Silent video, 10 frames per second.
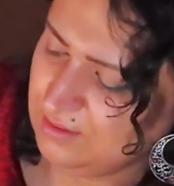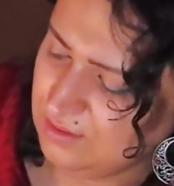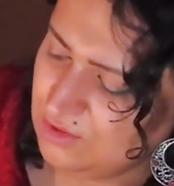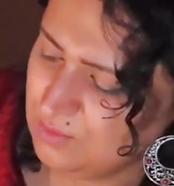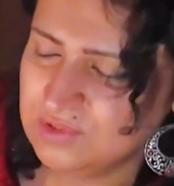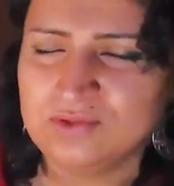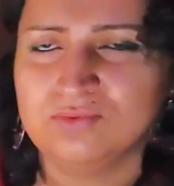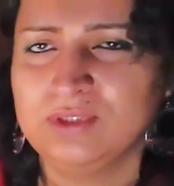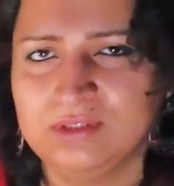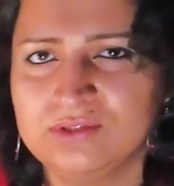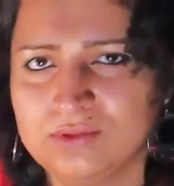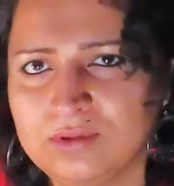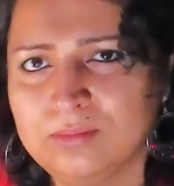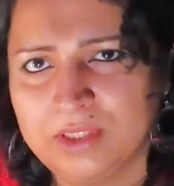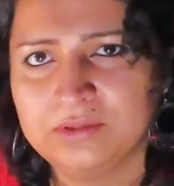humans really should
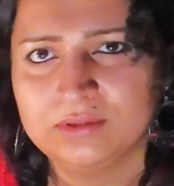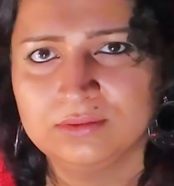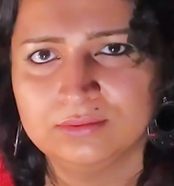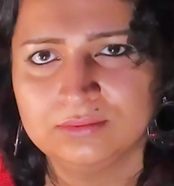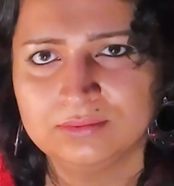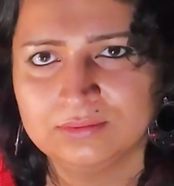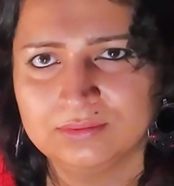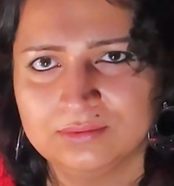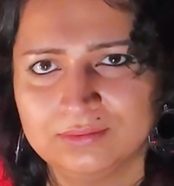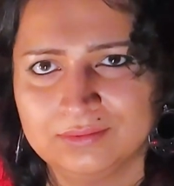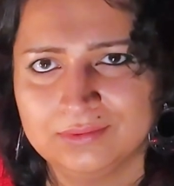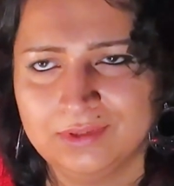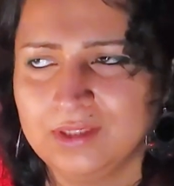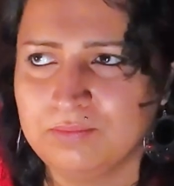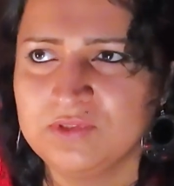know better.
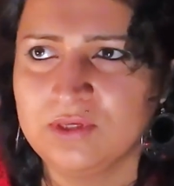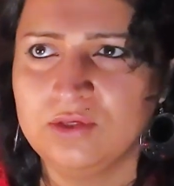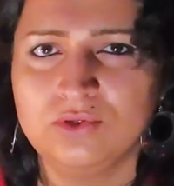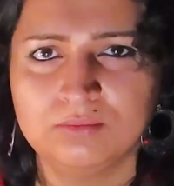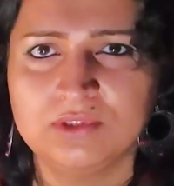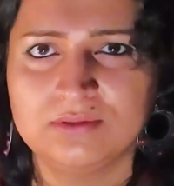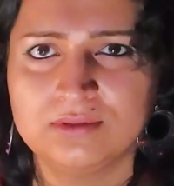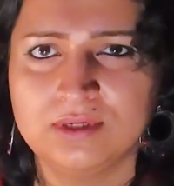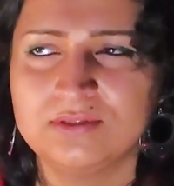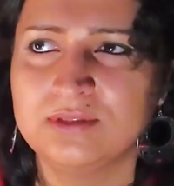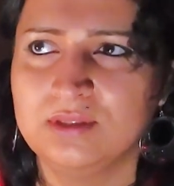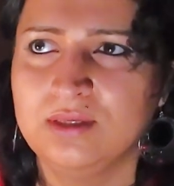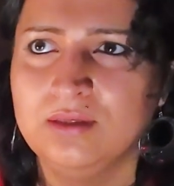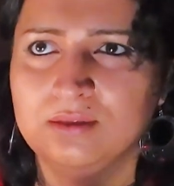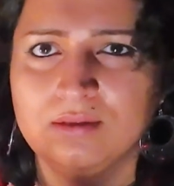And I'm saying humans, as in
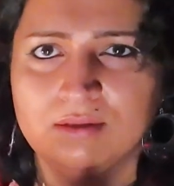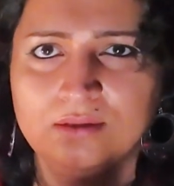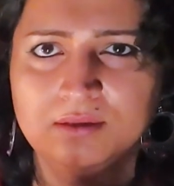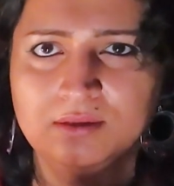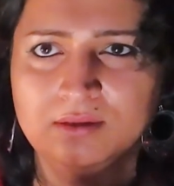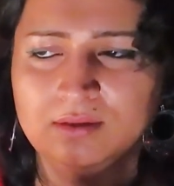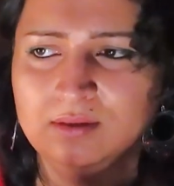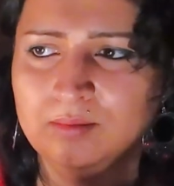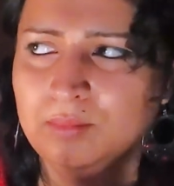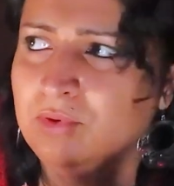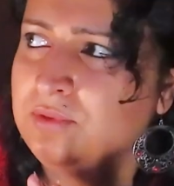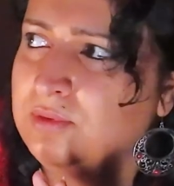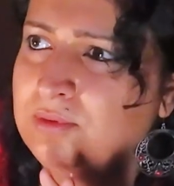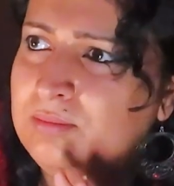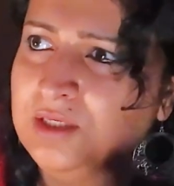both
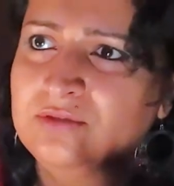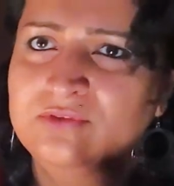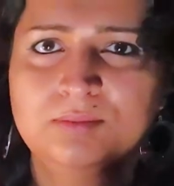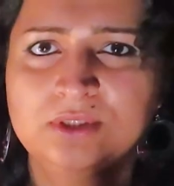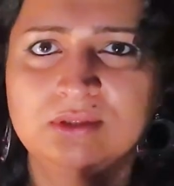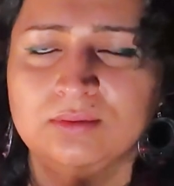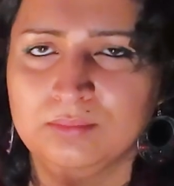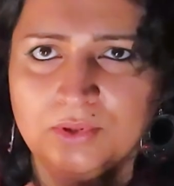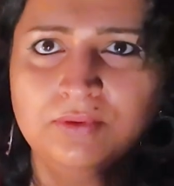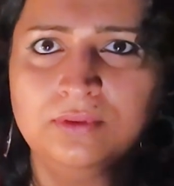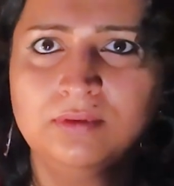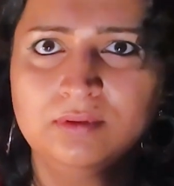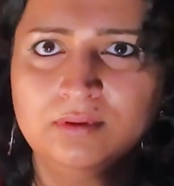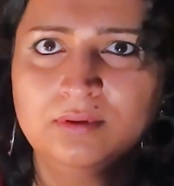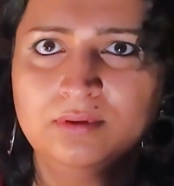male, female, both.
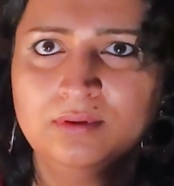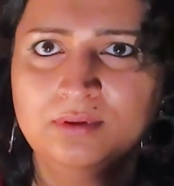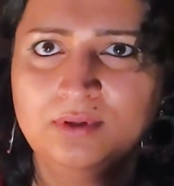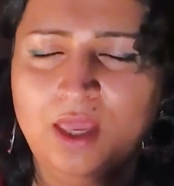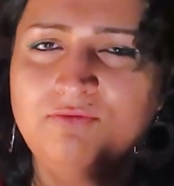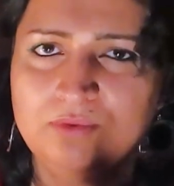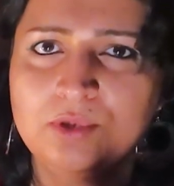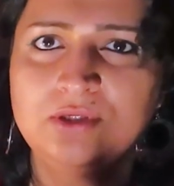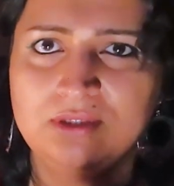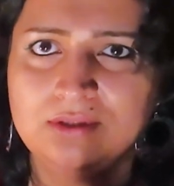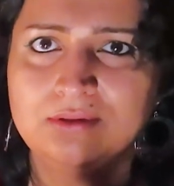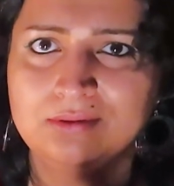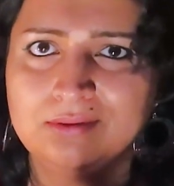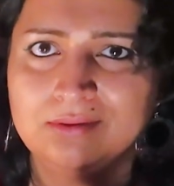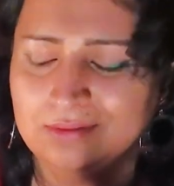Everybody
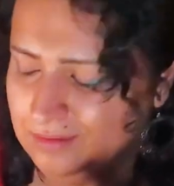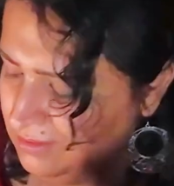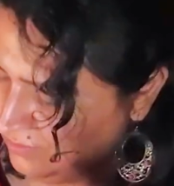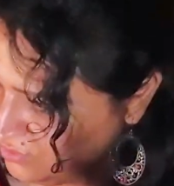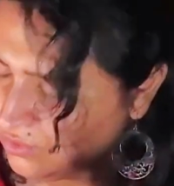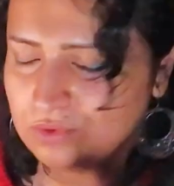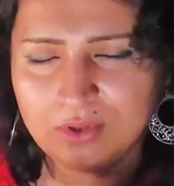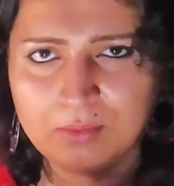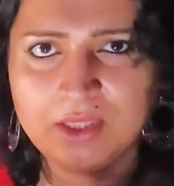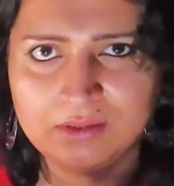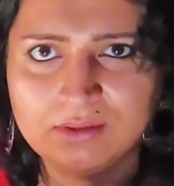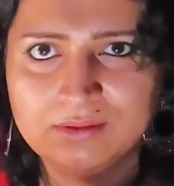should know better.